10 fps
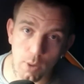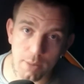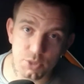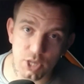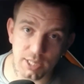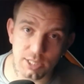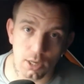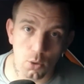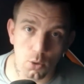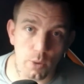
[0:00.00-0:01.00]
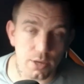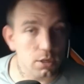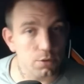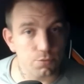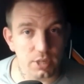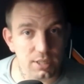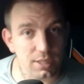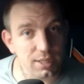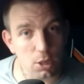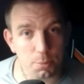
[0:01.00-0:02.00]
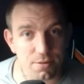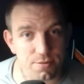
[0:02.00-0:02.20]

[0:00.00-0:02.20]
website, where you can read a little bit